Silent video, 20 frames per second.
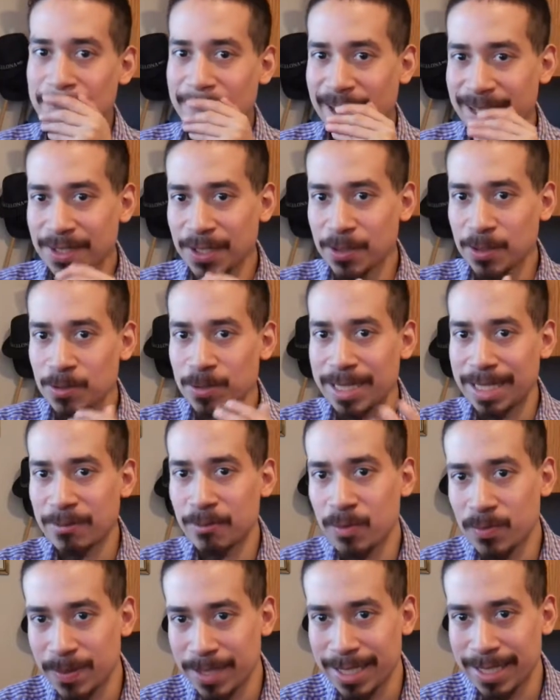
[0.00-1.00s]
Another thing
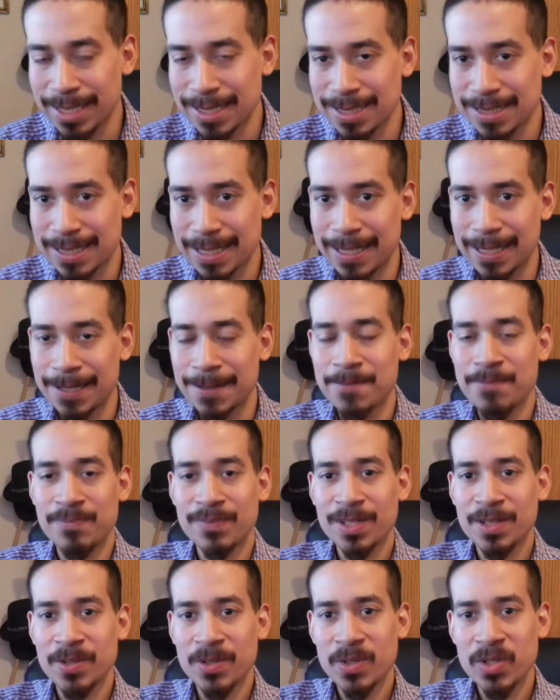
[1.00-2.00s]
would be is
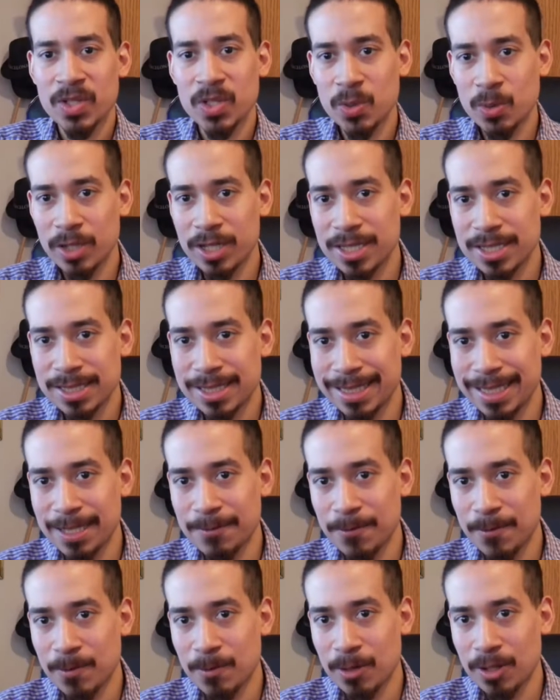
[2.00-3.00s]
that you want to see
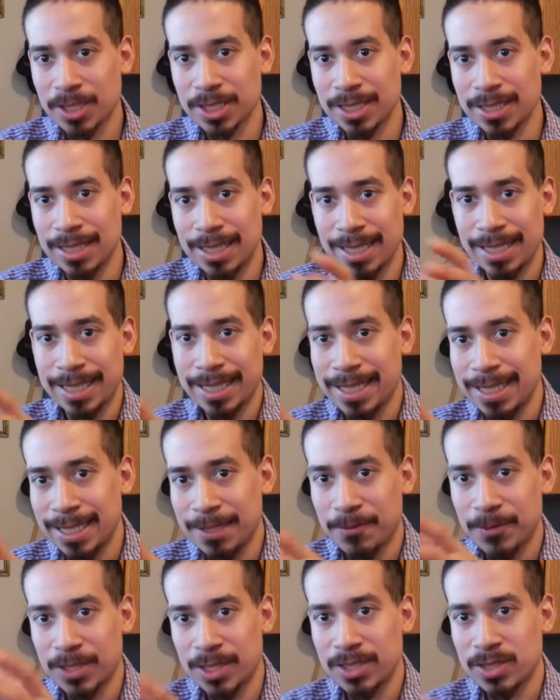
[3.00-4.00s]
if it works in IE.
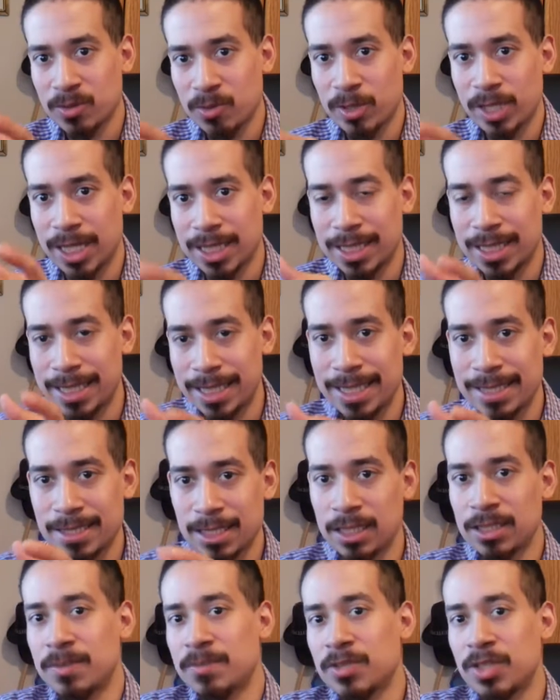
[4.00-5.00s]
If it doesn't work in IE,
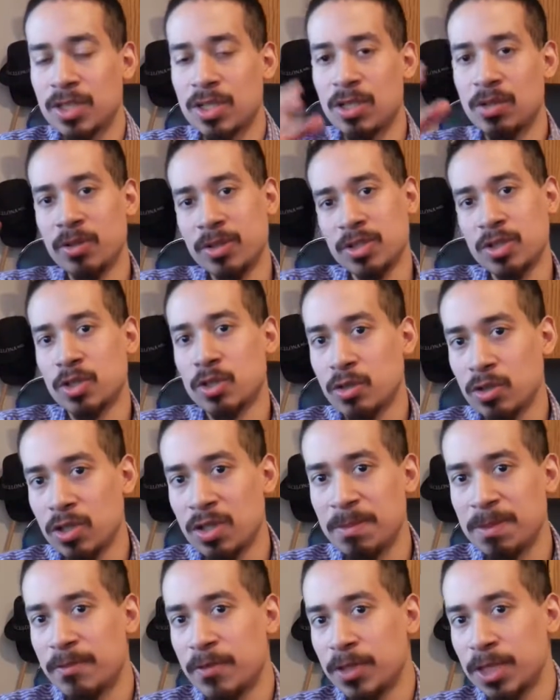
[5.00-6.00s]
tell them to go into
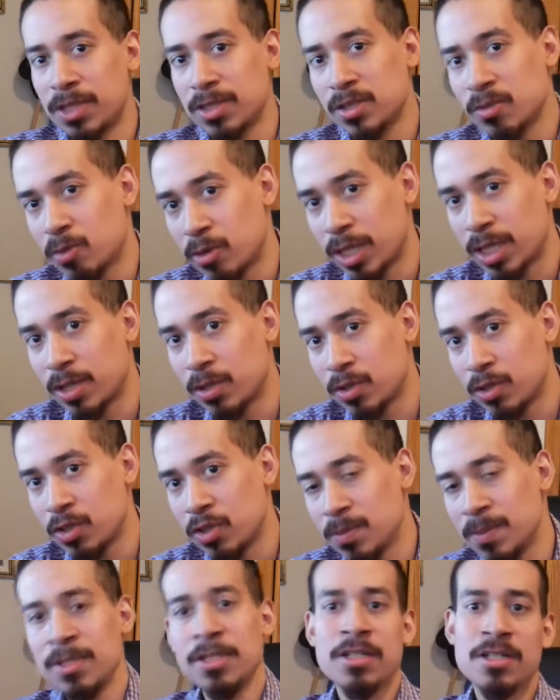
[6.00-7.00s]
Chrome. If it doesn't work in
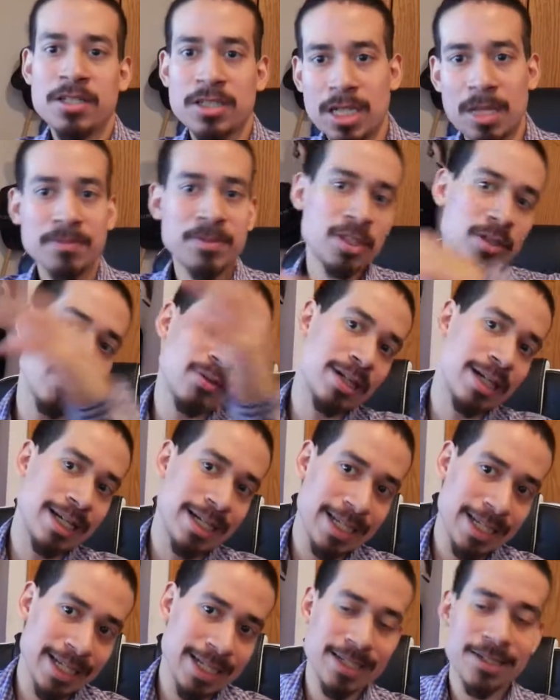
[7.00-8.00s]
Chrome, tell them to go to
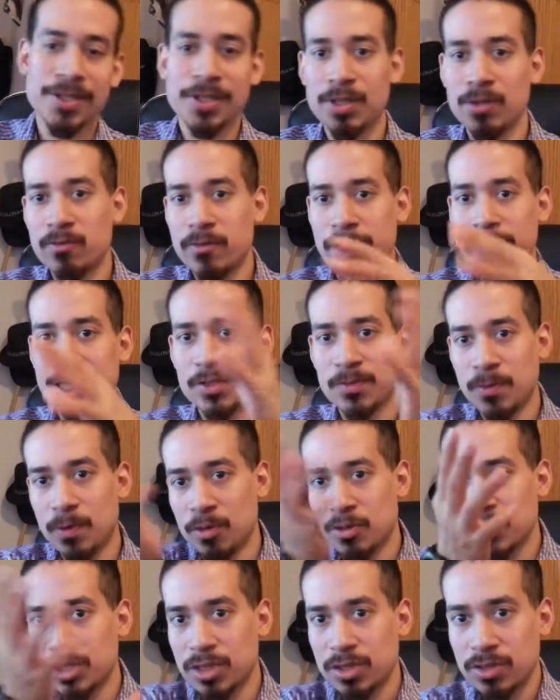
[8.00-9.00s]
IE. You know, vice
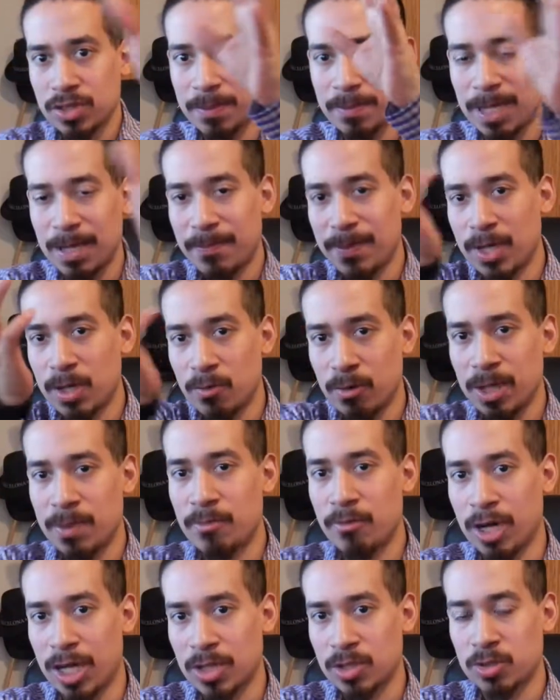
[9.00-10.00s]
versa. So it might be a web
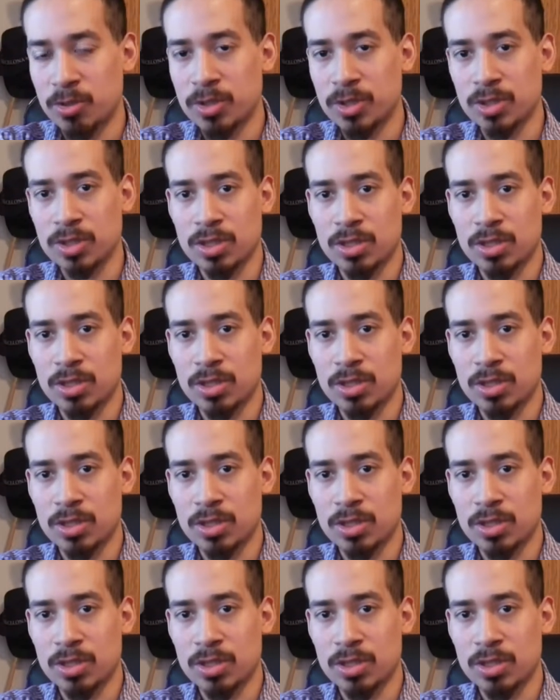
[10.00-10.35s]
browser issue.